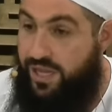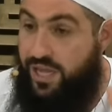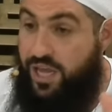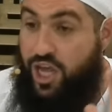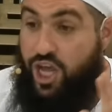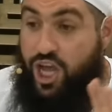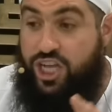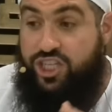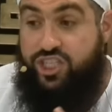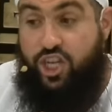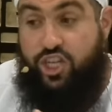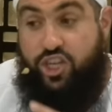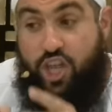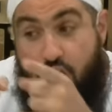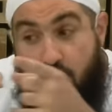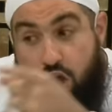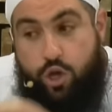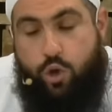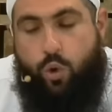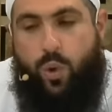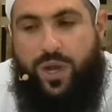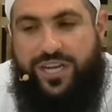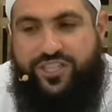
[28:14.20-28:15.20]
So
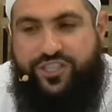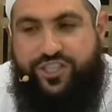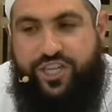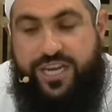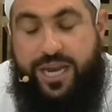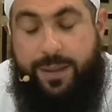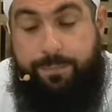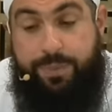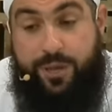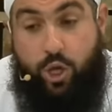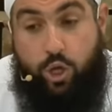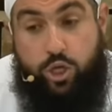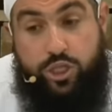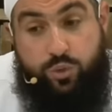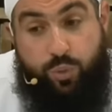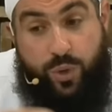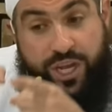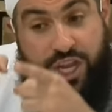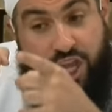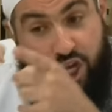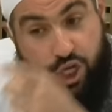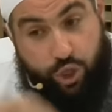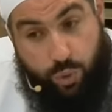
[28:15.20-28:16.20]
don't question it because
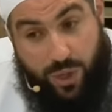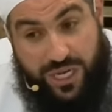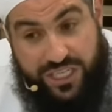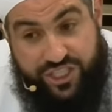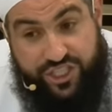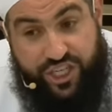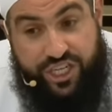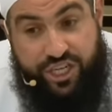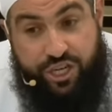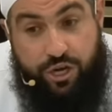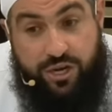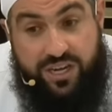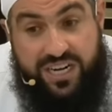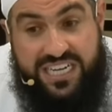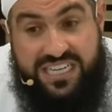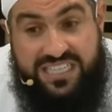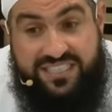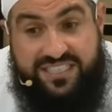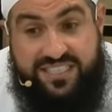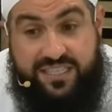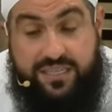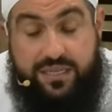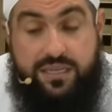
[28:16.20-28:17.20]
when you question your
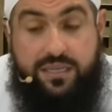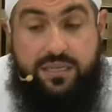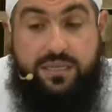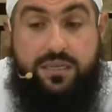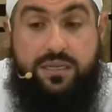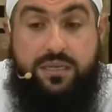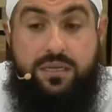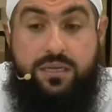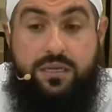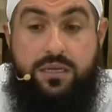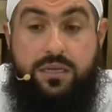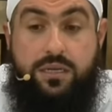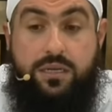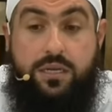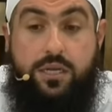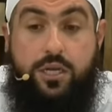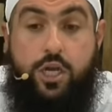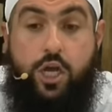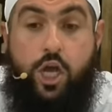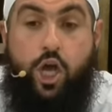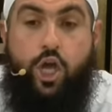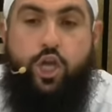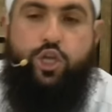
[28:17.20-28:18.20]
risk,
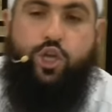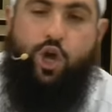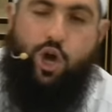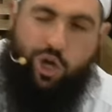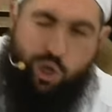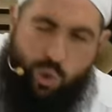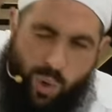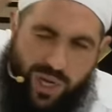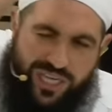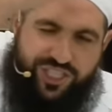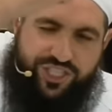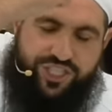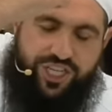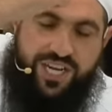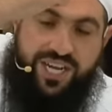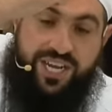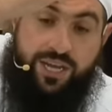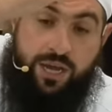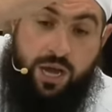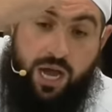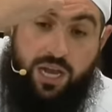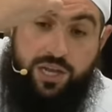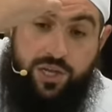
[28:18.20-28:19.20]
you're
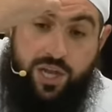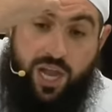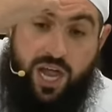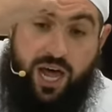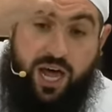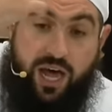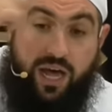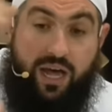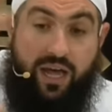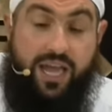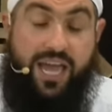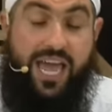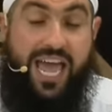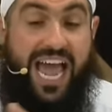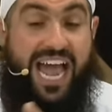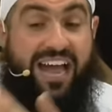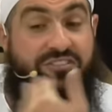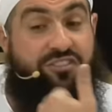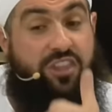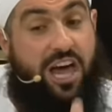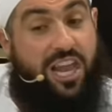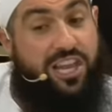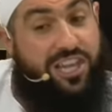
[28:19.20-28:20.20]
questioning Allah.
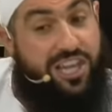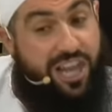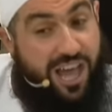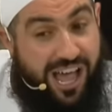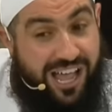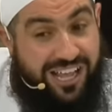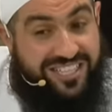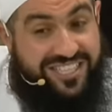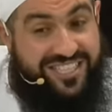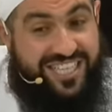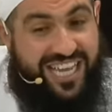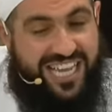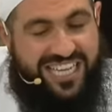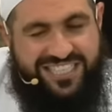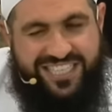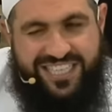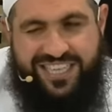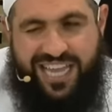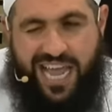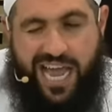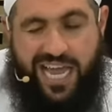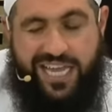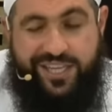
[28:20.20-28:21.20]
And Allah says
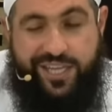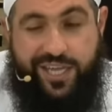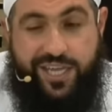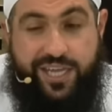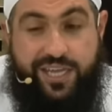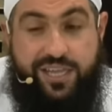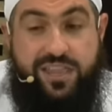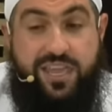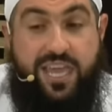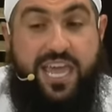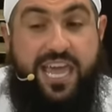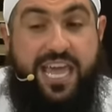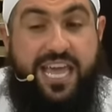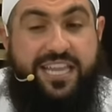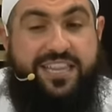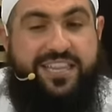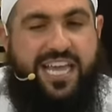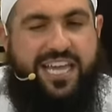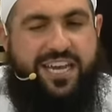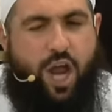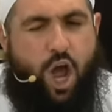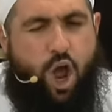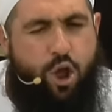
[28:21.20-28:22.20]
in the hadith,
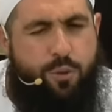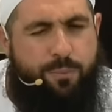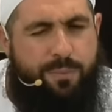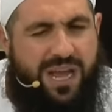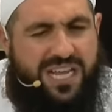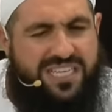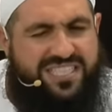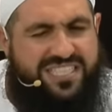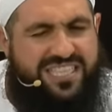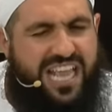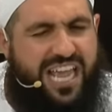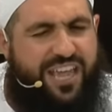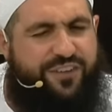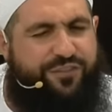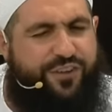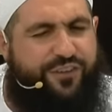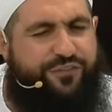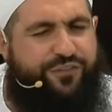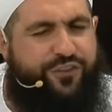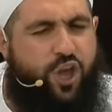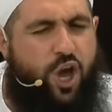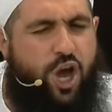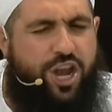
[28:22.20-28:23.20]
that, oh, my slave,
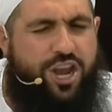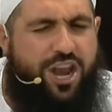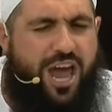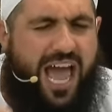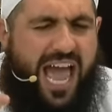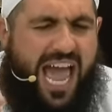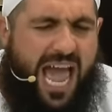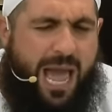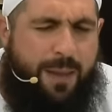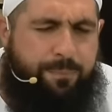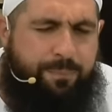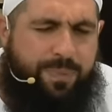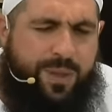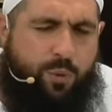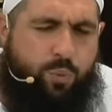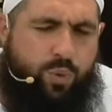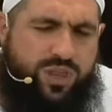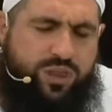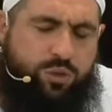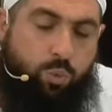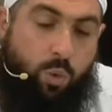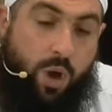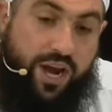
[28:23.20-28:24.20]
if you're not happy
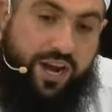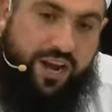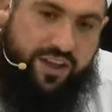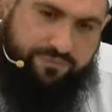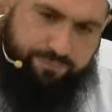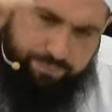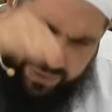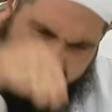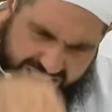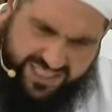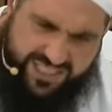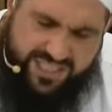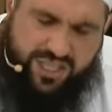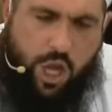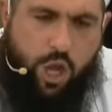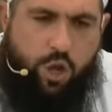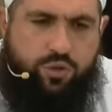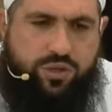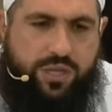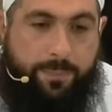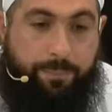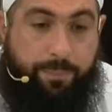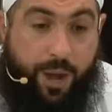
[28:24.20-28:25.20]
with what I've
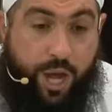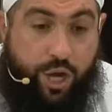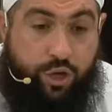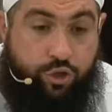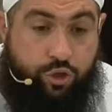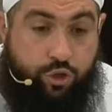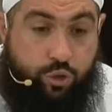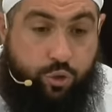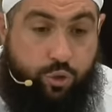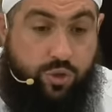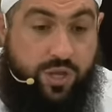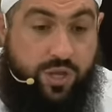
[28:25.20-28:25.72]
bestowed upon you,